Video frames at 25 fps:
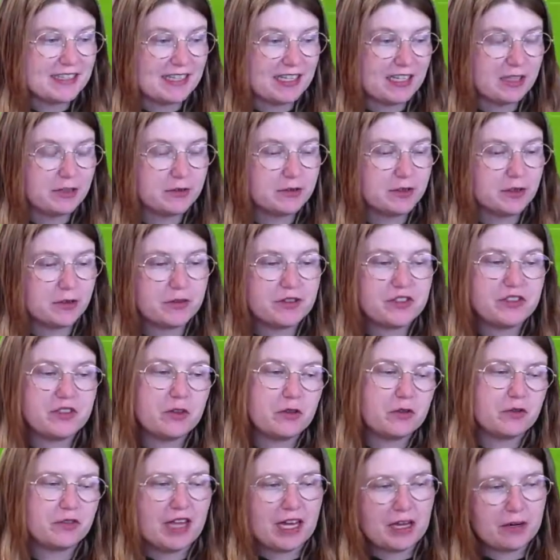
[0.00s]
although it's
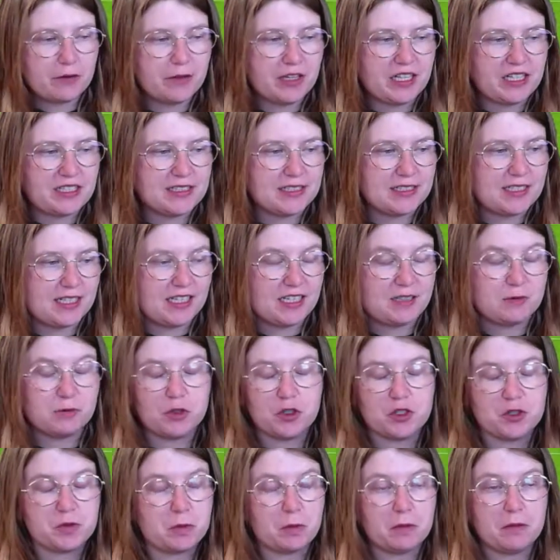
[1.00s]
not that recently anymore, it's
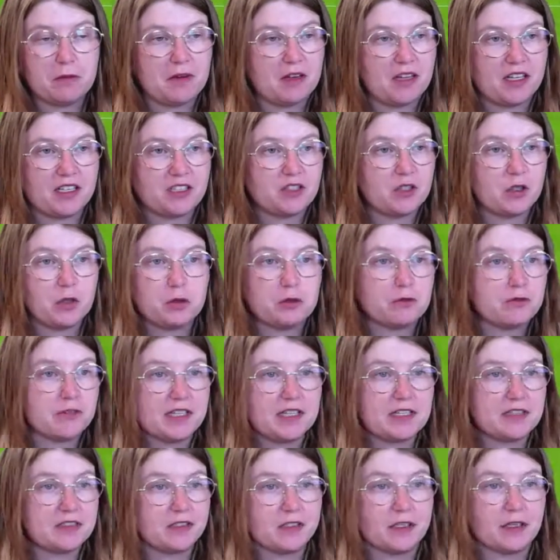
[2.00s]
probably like 2
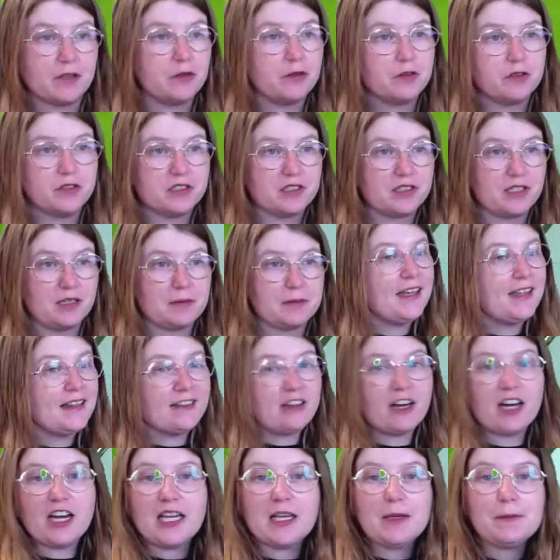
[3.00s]
weeks ago, honestly, but
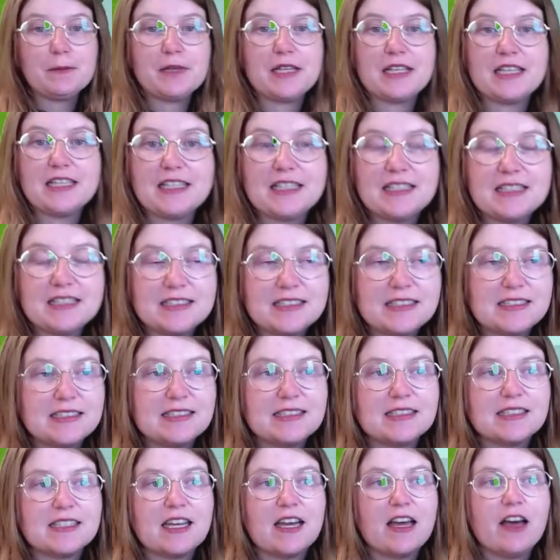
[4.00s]
time
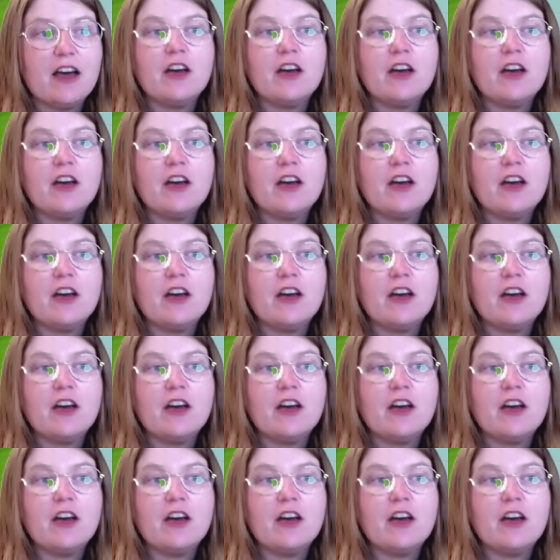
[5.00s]
is a